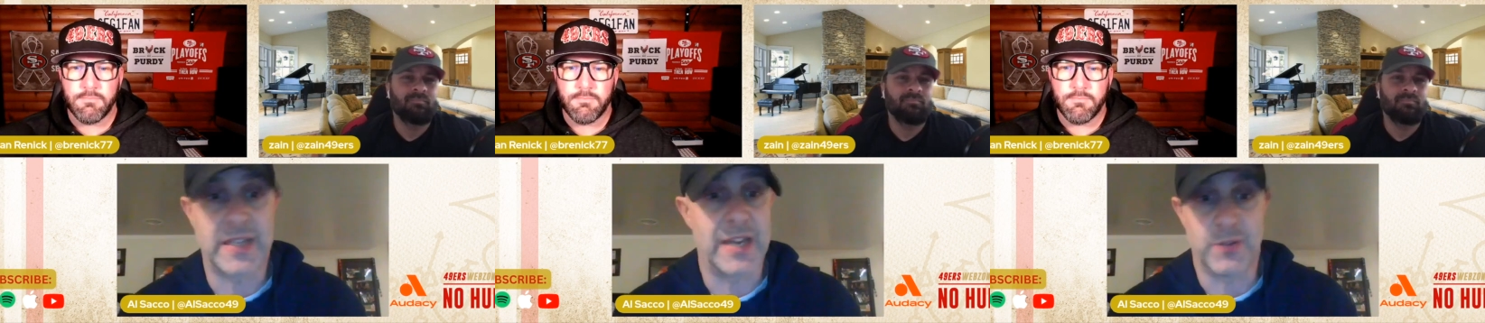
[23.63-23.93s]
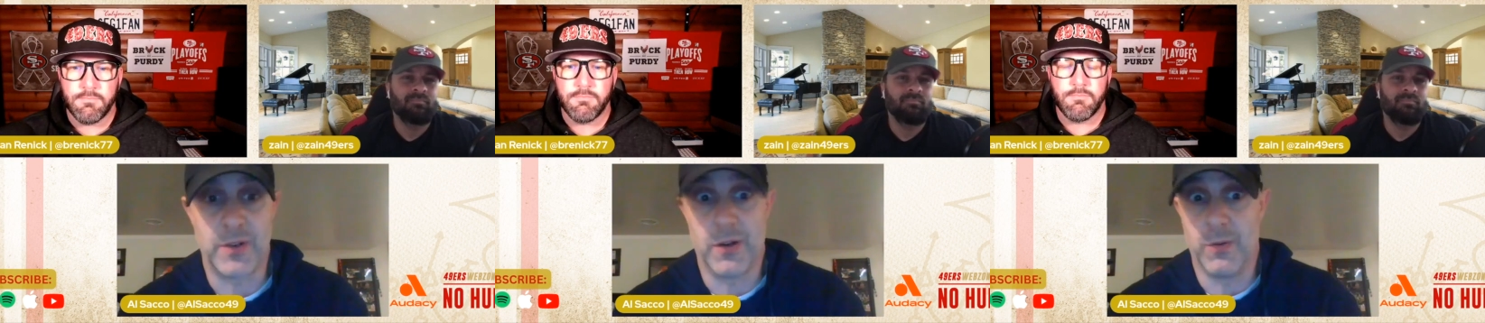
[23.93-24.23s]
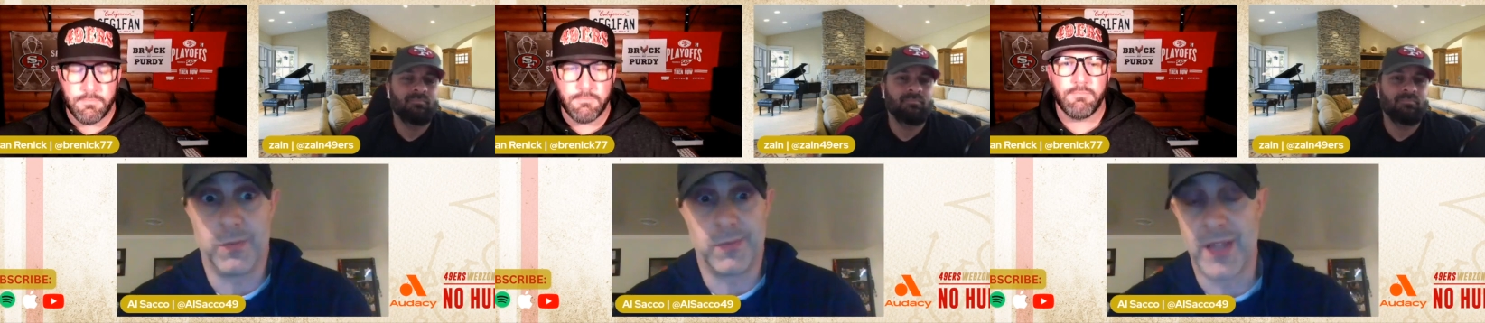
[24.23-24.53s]
Speaker 1: again, you can
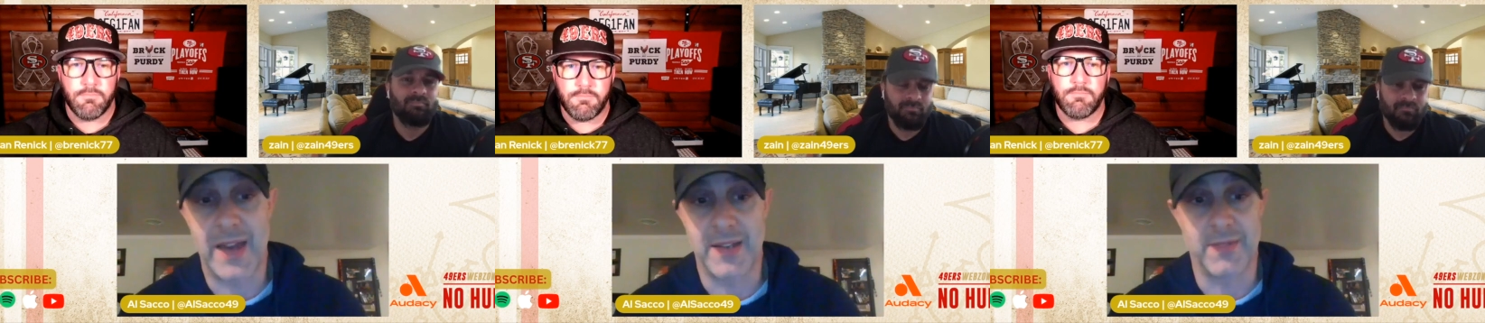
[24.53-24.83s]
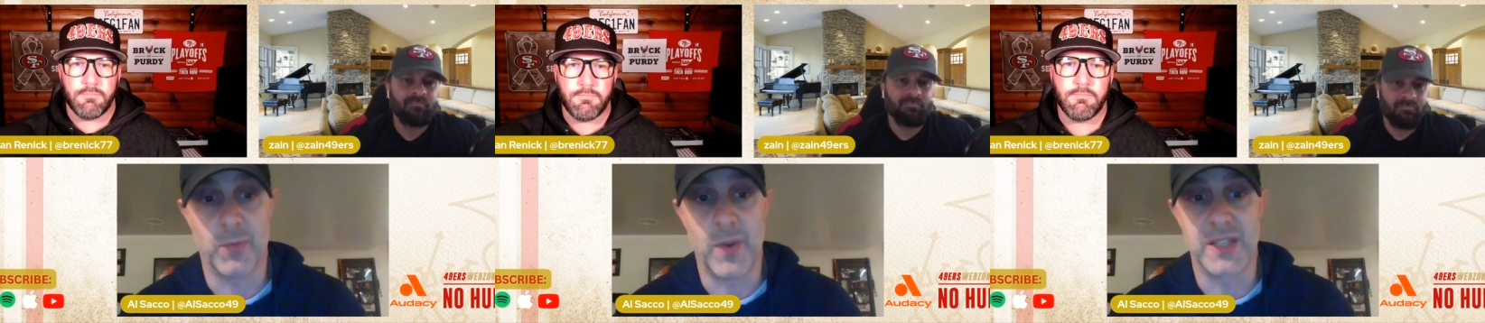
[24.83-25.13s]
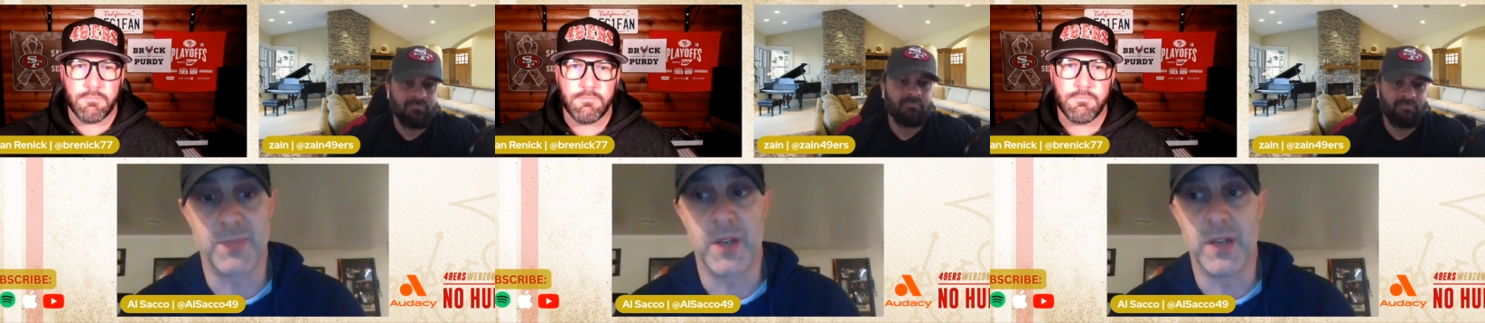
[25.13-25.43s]
go a lot of different
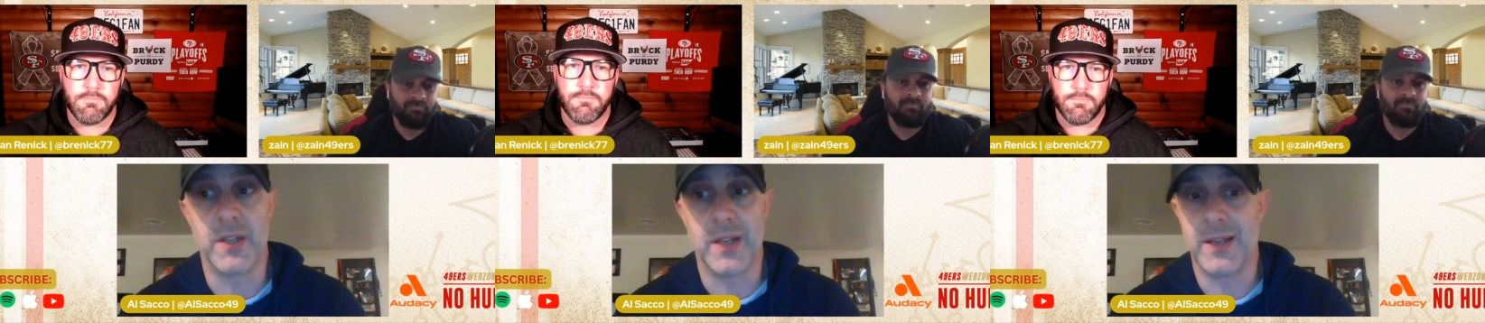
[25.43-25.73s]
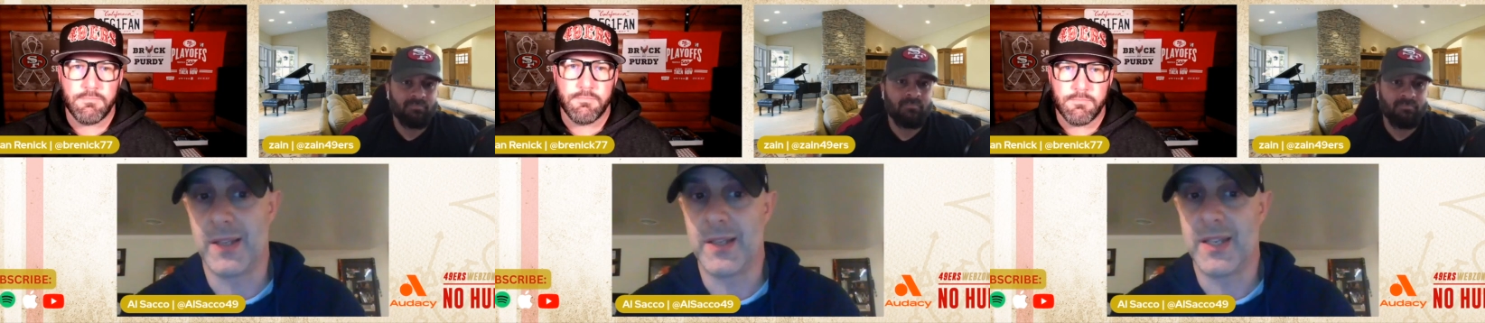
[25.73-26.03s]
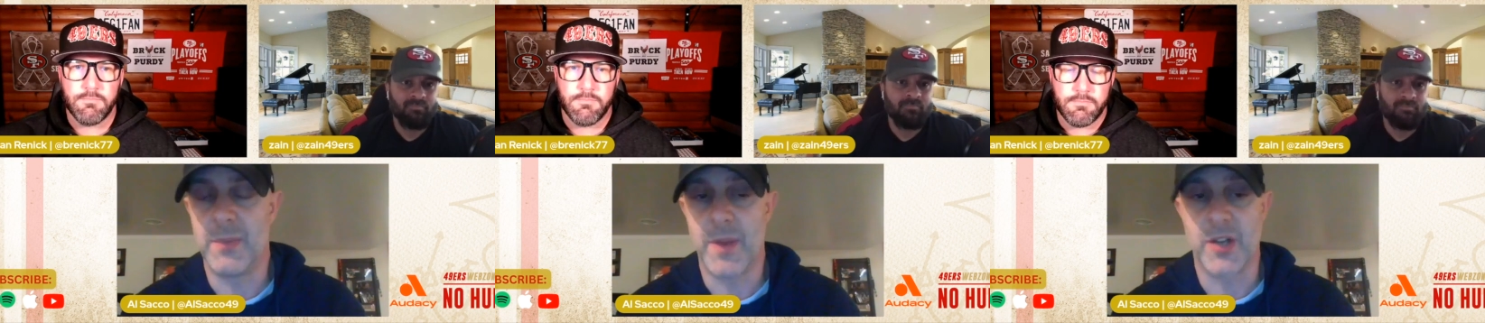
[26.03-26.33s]
ways, but
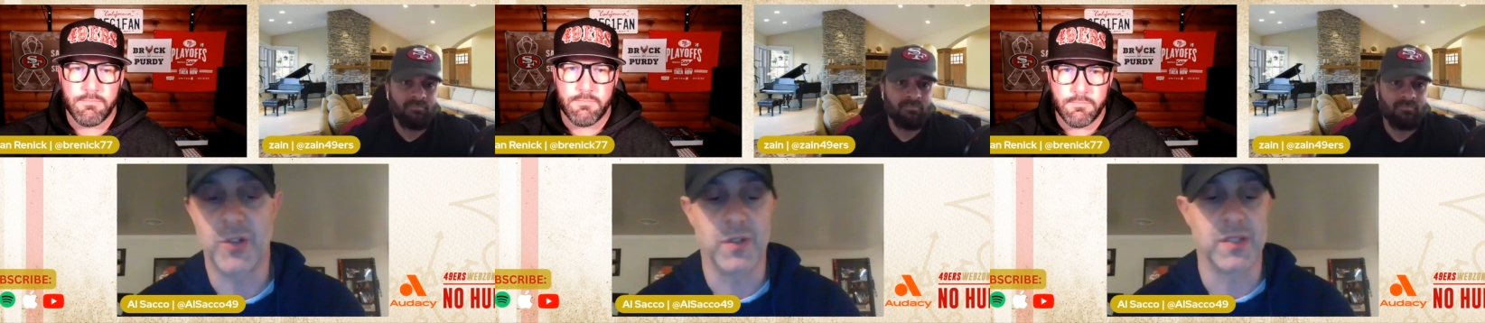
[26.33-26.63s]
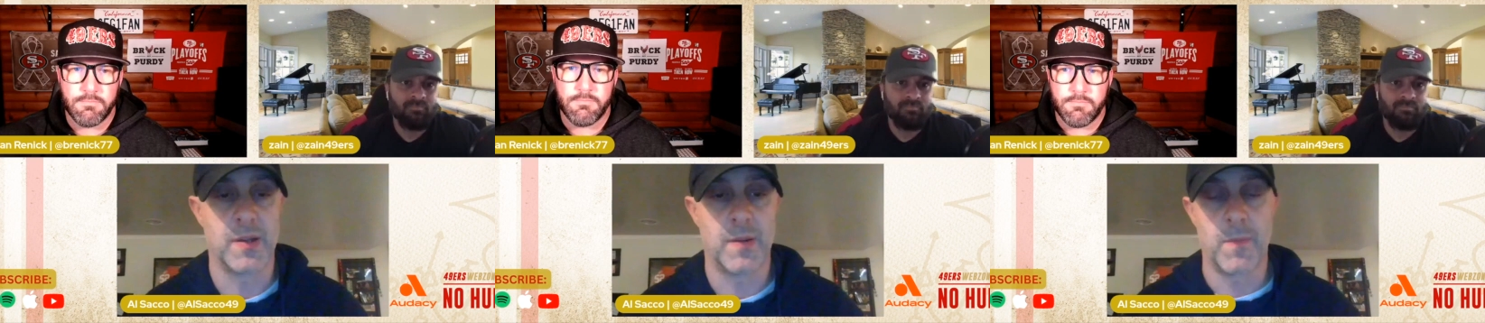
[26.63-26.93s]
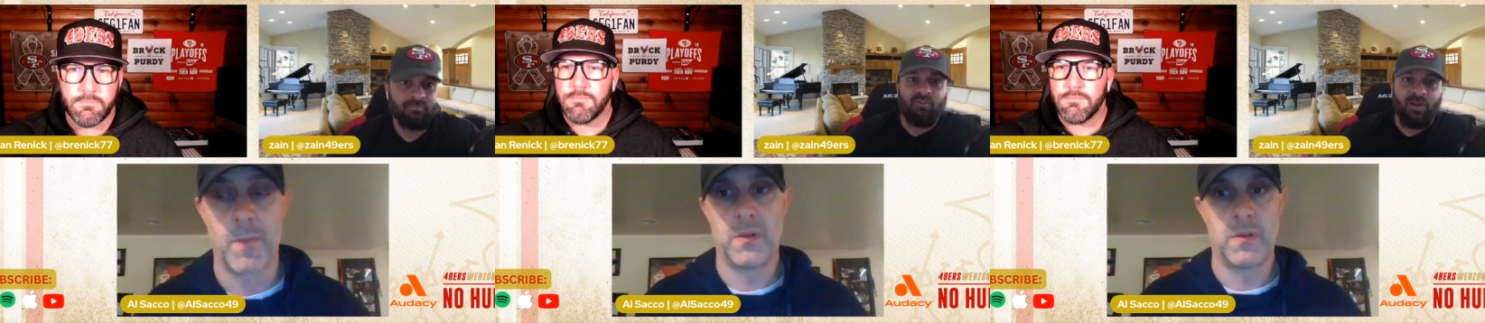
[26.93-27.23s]
he'd be my choice.
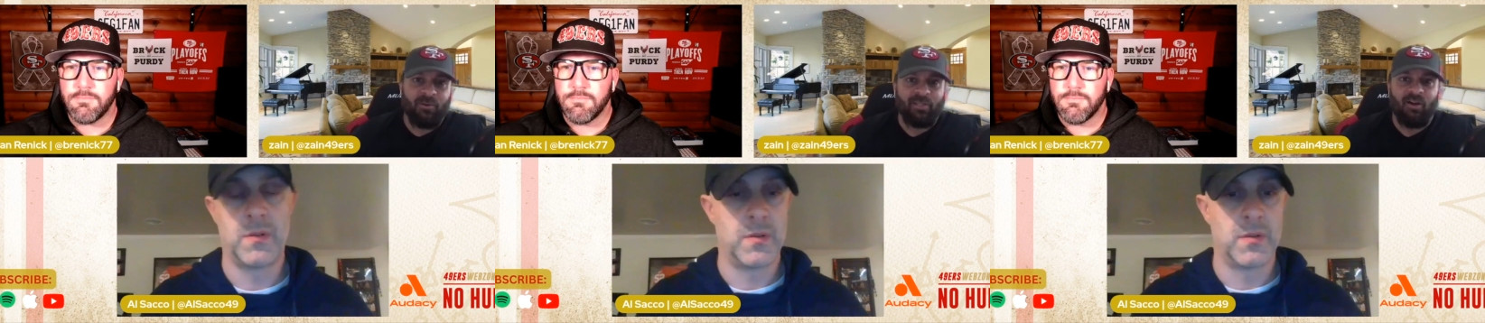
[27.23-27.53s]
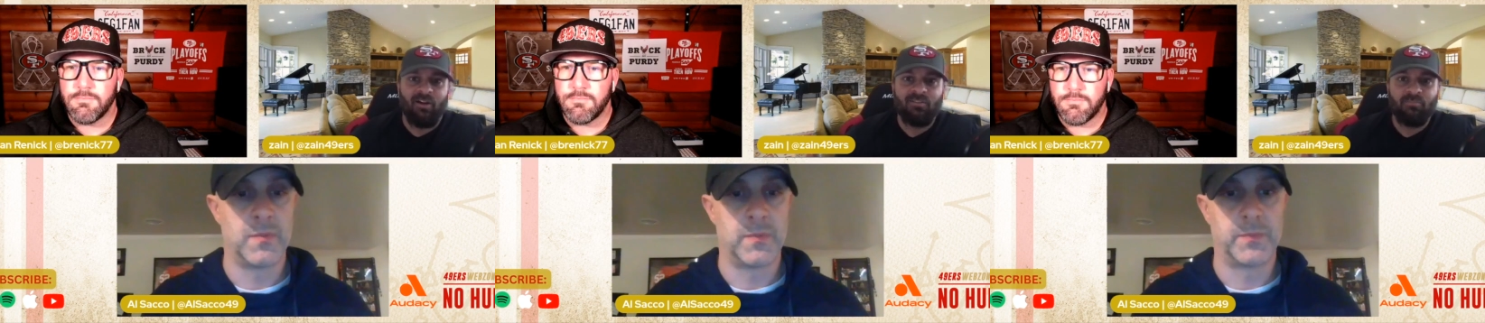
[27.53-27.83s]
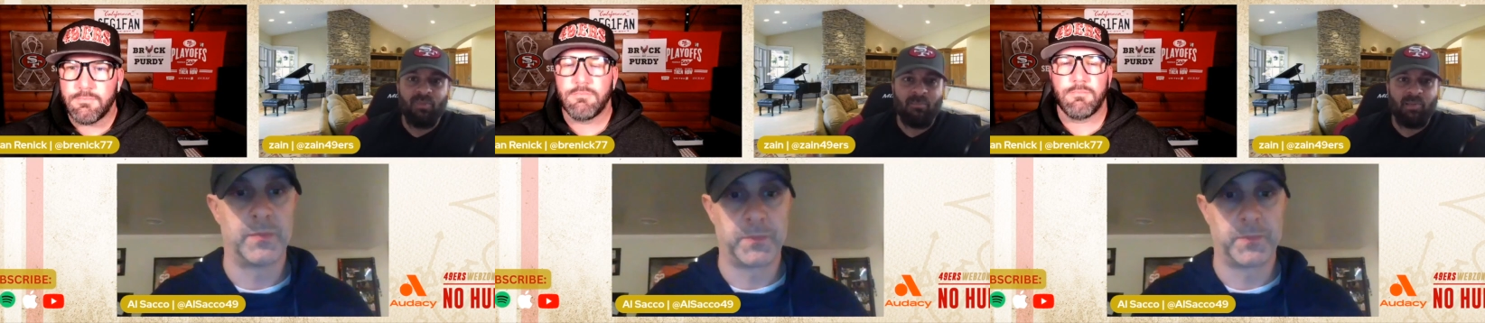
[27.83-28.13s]
Speaker 2: Dre Greenlaw,
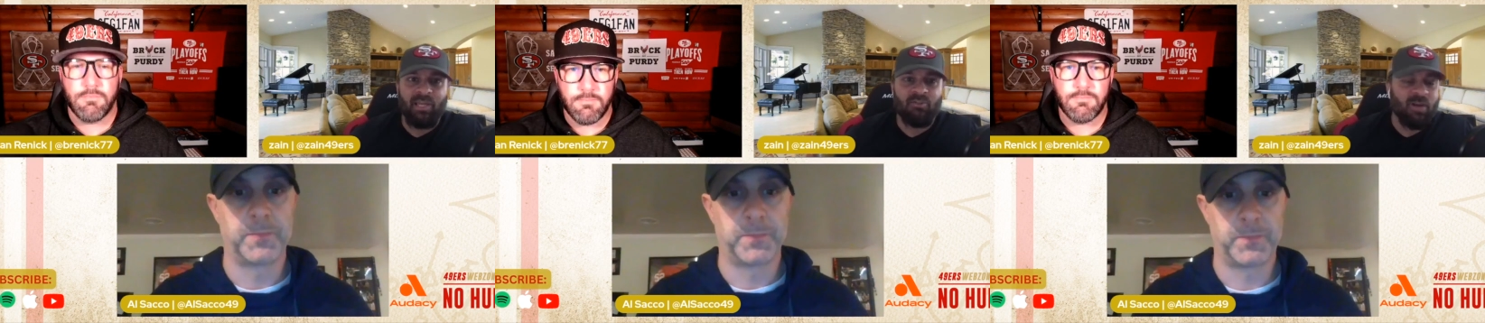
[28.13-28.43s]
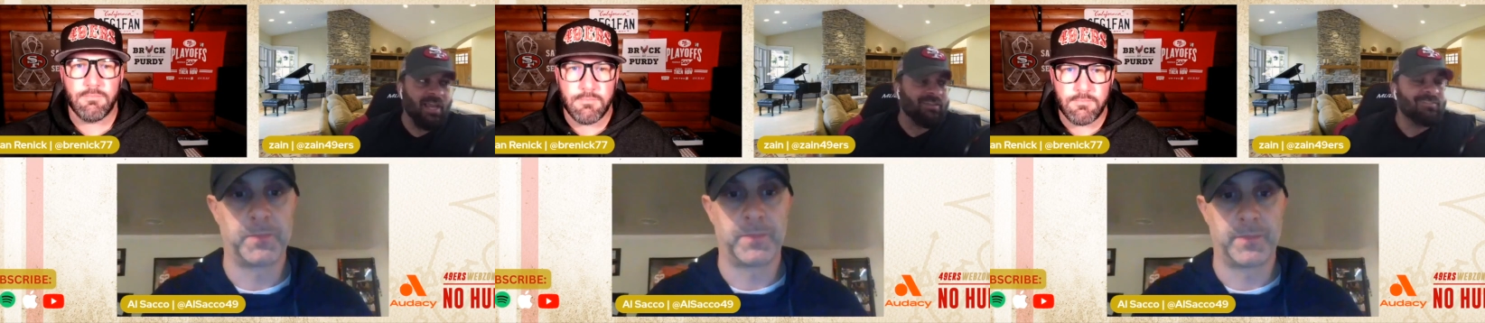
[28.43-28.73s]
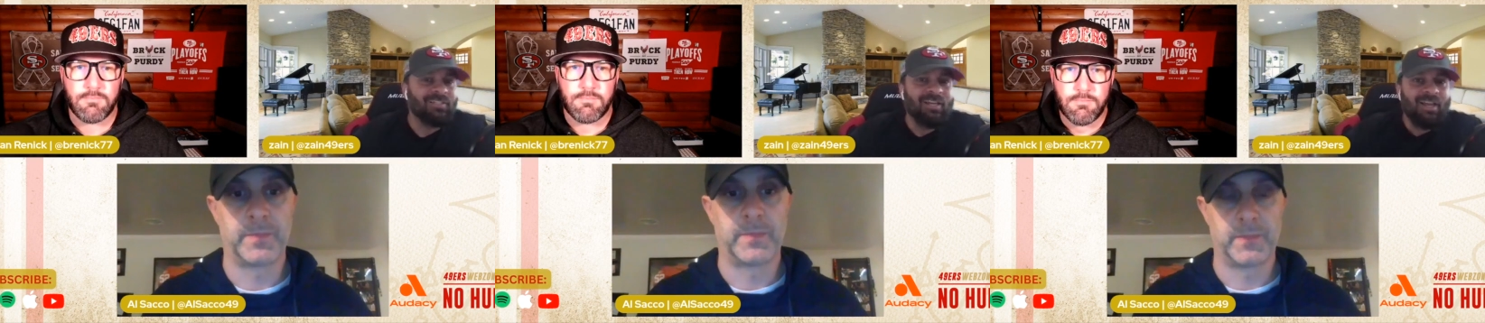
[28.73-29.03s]
big play, Dre
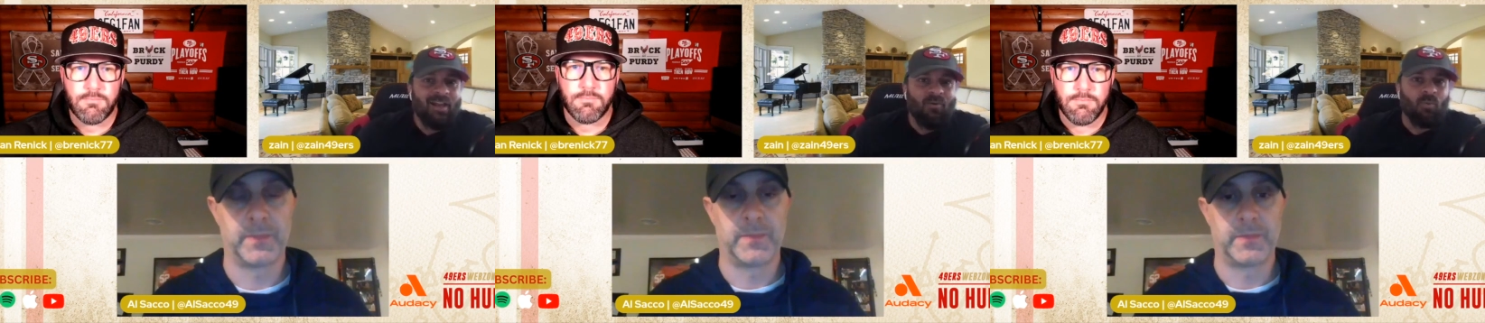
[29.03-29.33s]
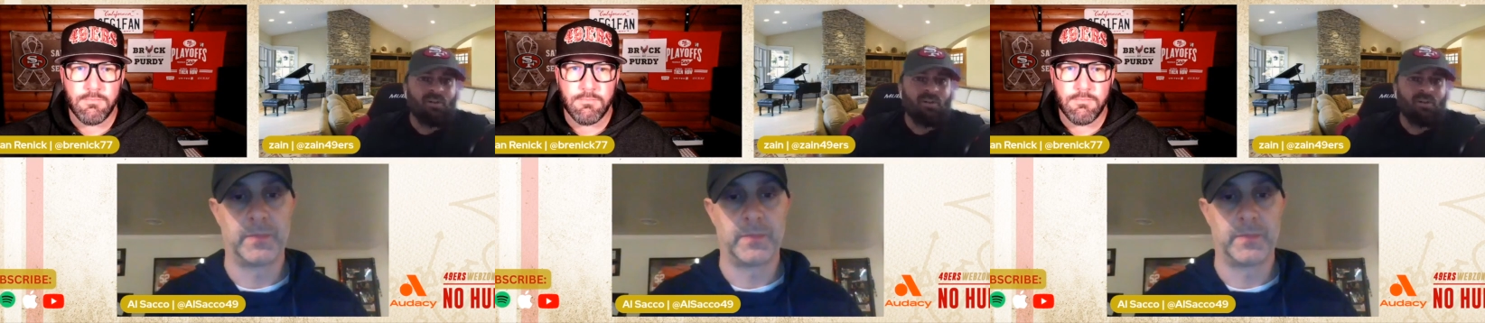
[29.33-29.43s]
what a